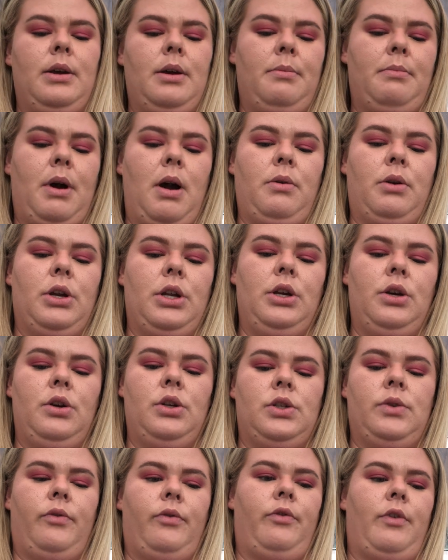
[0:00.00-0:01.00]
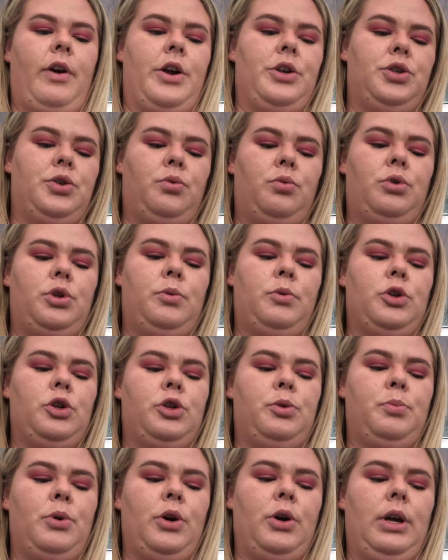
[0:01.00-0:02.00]
But I'm going to use Fractal to
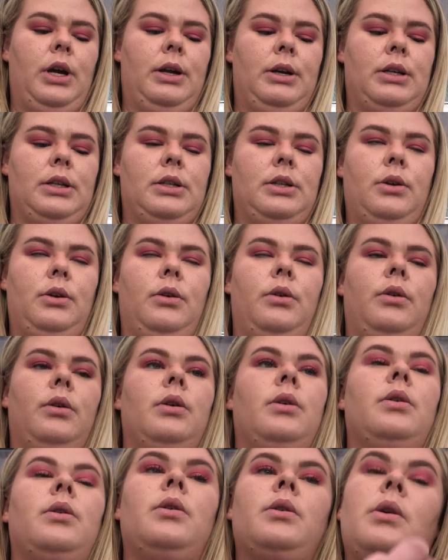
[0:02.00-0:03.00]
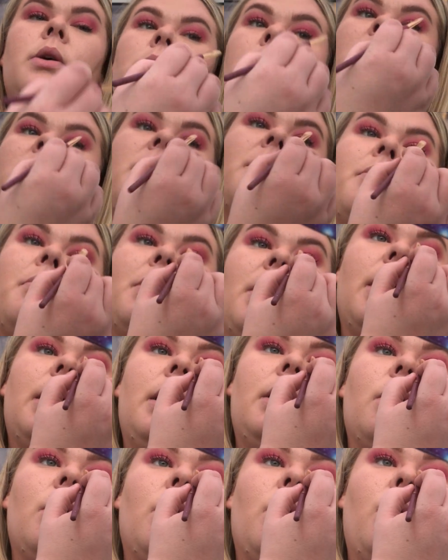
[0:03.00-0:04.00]
just put into my
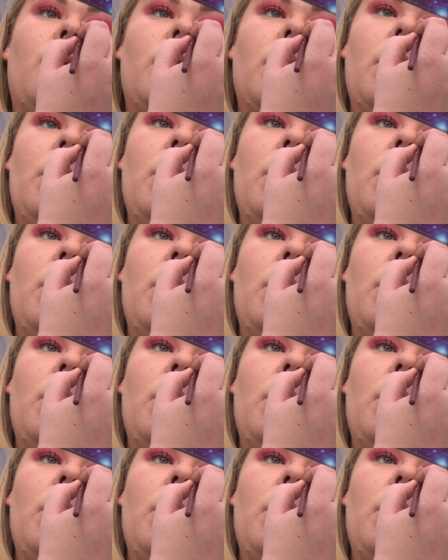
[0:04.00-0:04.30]
inner corner.